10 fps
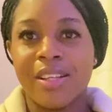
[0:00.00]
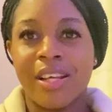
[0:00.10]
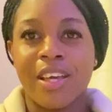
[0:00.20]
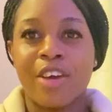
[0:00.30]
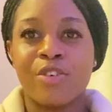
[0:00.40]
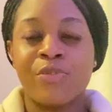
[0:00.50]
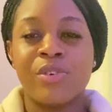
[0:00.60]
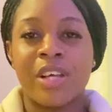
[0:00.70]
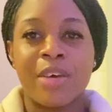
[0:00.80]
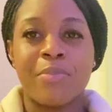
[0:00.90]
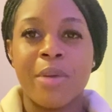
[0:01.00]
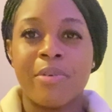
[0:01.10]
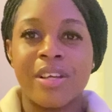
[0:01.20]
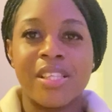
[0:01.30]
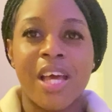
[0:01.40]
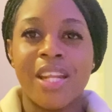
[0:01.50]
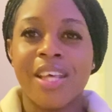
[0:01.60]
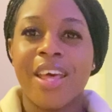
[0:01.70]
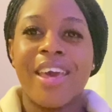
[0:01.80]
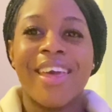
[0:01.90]
Like I could feel like a paper inside,
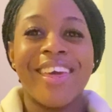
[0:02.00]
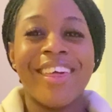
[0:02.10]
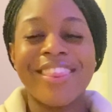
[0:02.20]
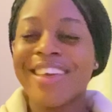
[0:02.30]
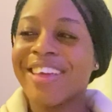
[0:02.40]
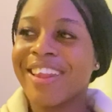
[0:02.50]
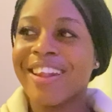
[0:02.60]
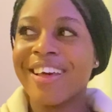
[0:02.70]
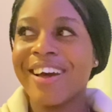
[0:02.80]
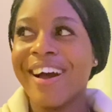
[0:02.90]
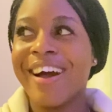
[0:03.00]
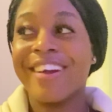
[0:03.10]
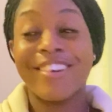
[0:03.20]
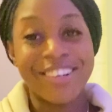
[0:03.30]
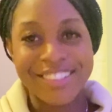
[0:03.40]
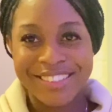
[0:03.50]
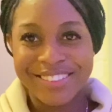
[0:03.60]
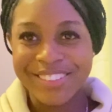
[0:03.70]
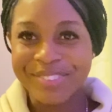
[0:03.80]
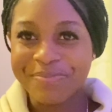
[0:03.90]
and then I got it,